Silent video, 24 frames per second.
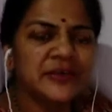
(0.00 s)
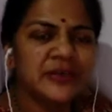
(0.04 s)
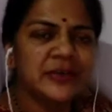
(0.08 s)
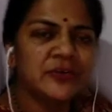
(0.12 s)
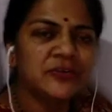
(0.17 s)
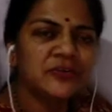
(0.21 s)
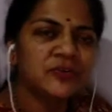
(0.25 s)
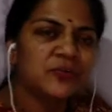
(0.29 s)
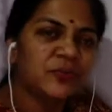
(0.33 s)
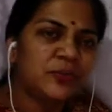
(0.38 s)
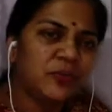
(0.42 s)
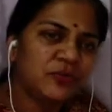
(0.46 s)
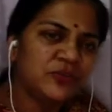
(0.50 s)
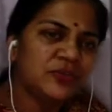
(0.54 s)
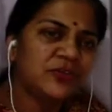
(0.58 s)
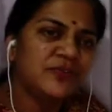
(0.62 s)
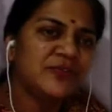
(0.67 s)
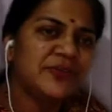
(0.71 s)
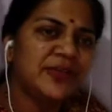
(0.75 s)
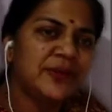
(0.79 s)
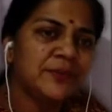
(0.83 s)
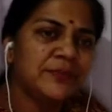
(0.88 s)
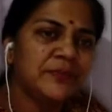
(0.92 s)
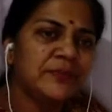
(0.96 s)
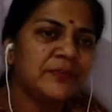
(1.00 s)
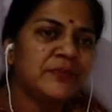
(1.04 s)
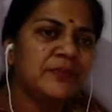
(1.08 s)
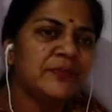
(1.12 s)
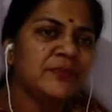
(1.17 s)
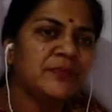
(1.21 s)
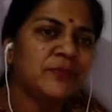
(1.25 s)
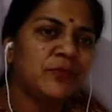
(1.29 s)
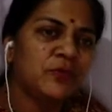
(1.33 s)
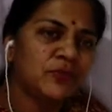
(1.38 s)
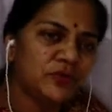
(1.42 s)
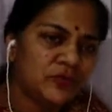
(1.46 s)
so most of them,
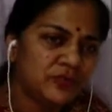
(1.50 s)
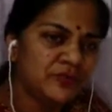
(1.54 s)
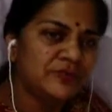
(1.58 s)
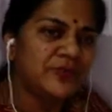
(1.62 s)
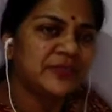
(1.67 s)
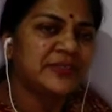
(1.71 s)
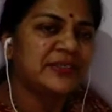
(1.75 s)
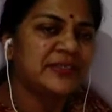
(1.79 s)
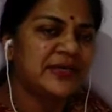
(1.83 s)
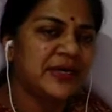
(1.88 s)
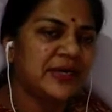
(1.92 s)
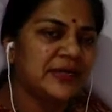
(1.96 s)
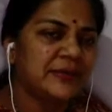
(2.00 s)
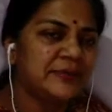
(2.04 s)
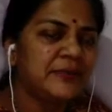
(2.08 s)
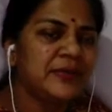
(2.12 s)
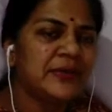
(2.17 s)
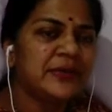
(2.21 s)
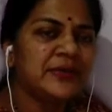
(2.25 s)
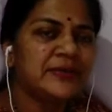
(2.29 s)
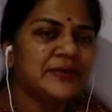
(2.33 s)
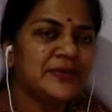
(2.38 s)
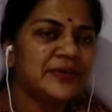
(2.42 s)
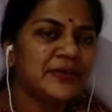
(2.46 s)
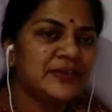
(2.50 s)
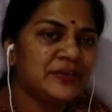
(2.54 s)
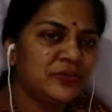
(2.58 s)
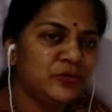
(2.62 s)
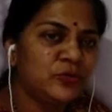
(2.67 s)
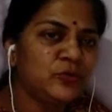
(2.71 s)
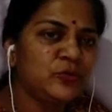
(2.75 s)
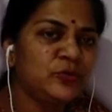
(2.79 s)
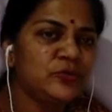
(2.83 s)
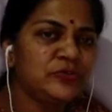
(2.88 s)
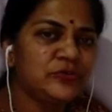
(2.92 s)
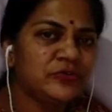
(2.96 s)
most of the time, there are
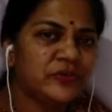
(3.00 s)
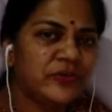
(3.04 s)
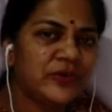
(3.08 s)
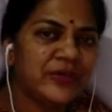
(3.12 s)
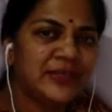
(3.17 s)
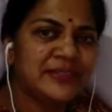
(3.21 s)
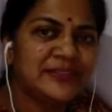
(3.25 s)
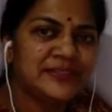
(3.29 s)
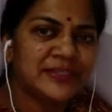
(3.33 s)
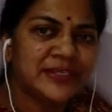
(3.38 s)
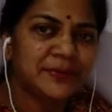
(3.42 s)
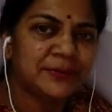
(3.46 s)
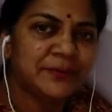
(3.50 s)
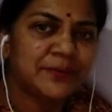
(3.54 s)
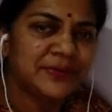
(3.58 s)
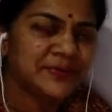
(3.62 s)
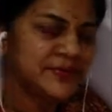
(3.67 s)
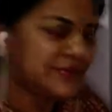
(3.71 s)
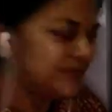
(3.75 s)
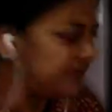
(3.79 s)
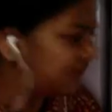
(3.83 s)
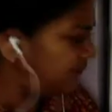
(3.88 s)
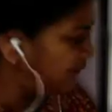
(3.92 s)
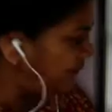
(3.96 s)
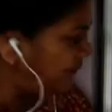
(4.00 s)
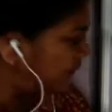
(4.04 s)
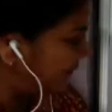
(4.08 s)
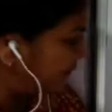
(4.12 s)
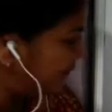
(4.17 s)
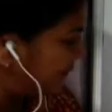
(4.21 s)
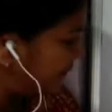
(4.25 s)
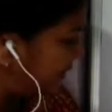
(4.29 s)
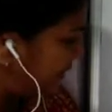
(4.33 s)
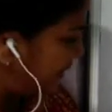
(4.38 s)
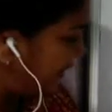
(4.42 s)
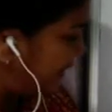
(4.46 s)
two strains that are present in
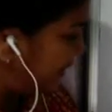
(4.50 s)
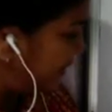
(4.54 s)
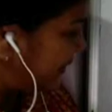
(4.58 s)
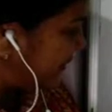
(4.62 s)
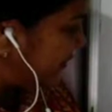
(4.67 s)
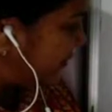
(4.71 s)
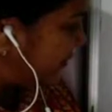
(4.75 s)
fungi that's